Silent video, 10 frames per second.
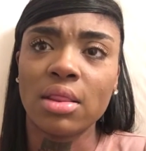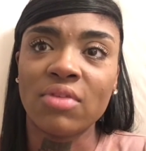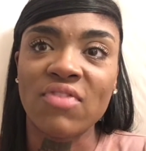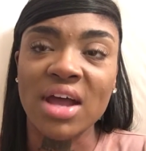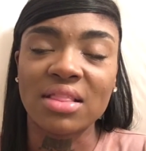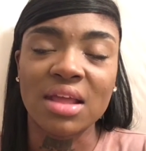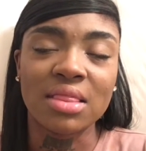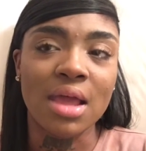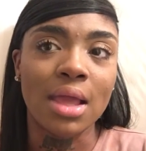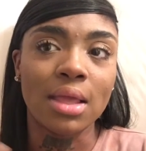the fact
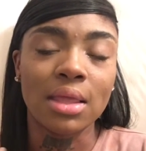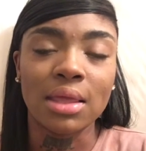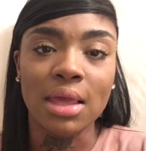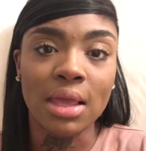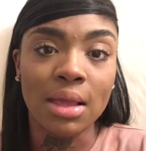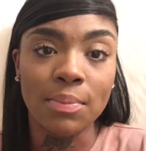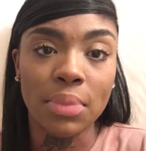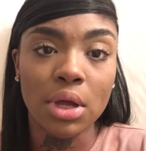that they keep